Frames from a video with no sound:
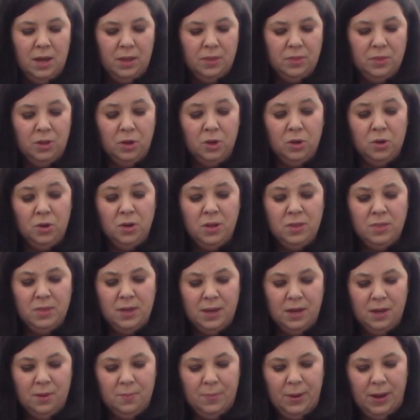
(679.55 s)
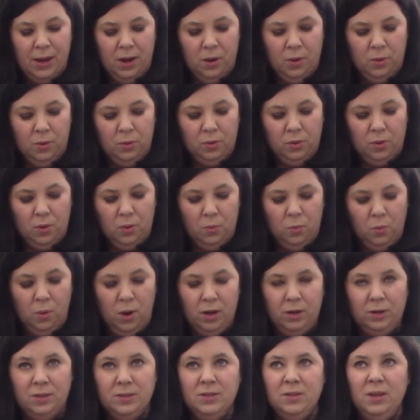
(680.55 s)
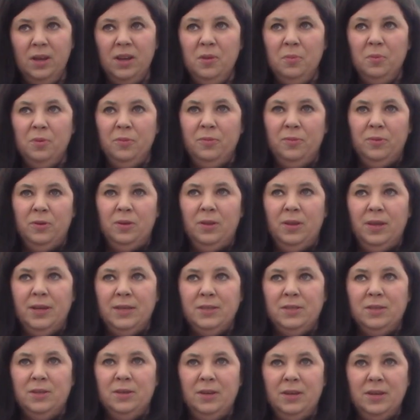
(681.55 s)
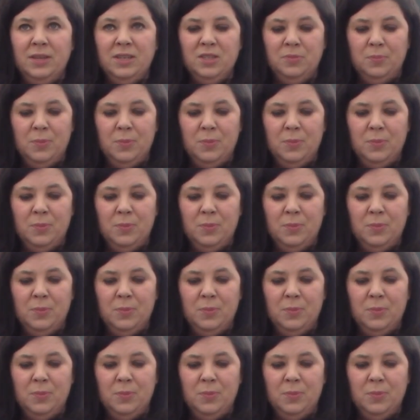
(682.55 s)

The good thing about water-soluble fertilizer is